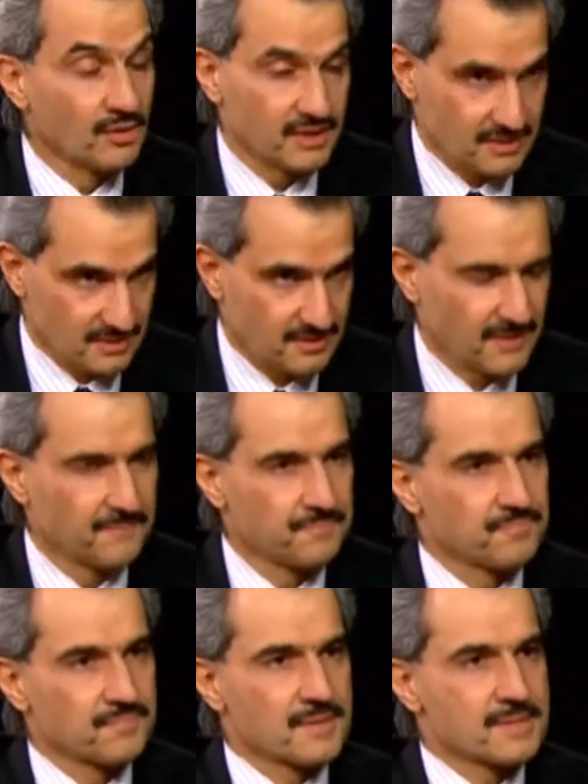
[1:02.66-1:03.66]
Oh, yes.
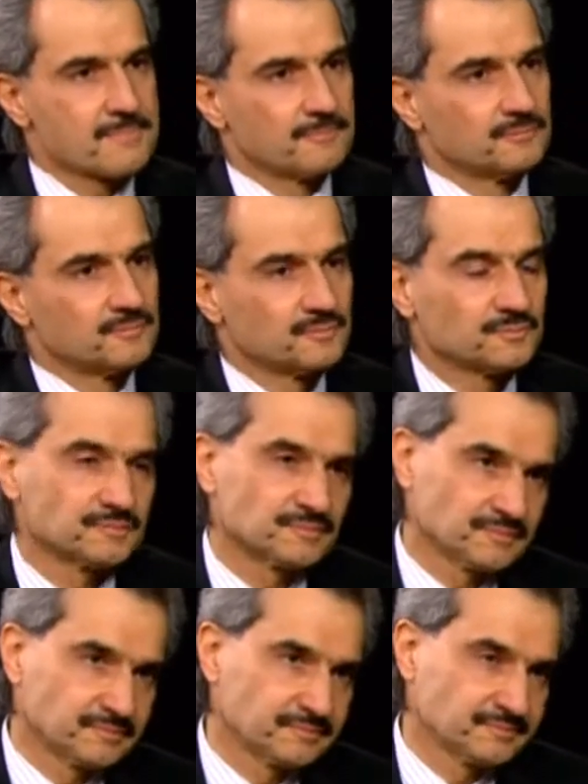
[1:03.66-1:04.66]
So if Syria goes
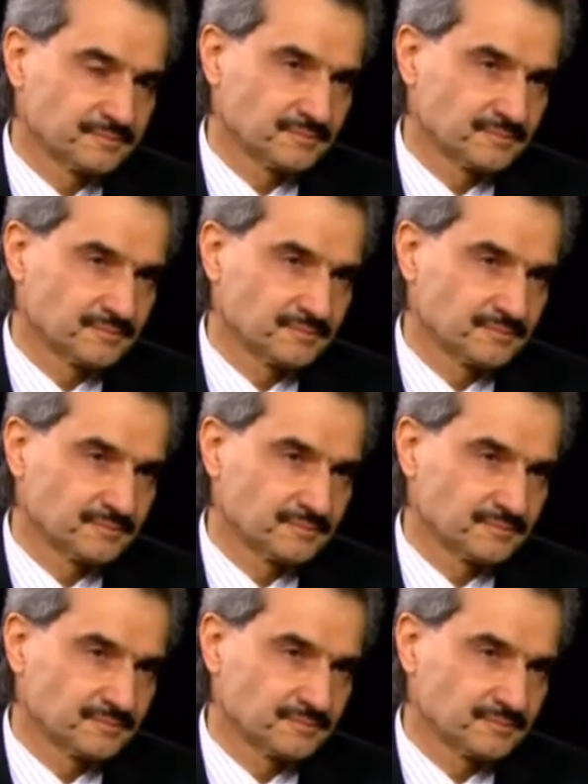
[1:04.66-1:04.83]
down,